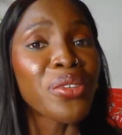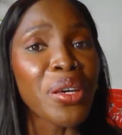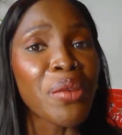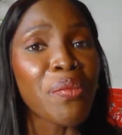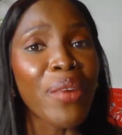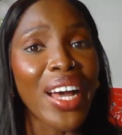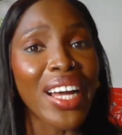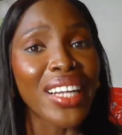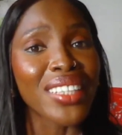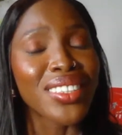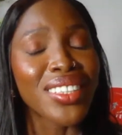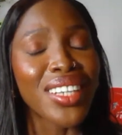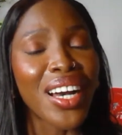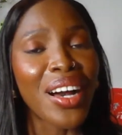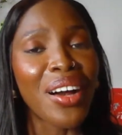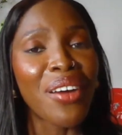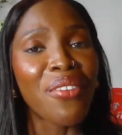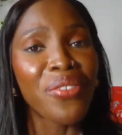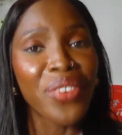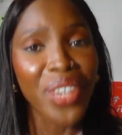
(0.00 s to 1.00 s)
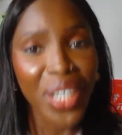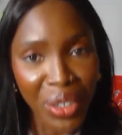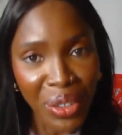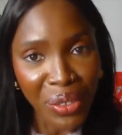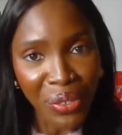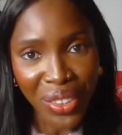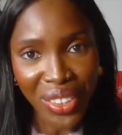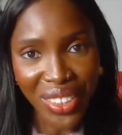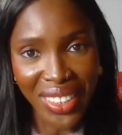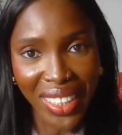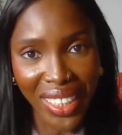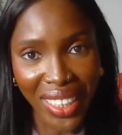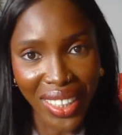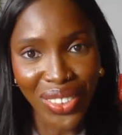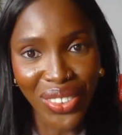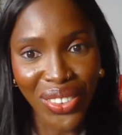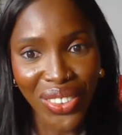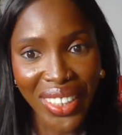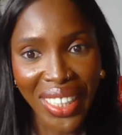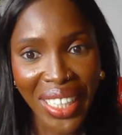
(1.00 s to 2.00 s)
impact, our very first
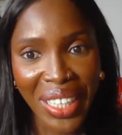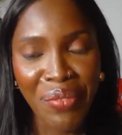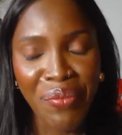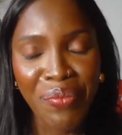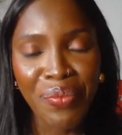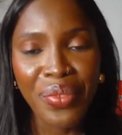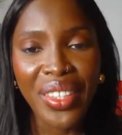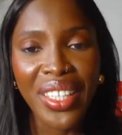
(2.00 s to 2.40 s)
guest today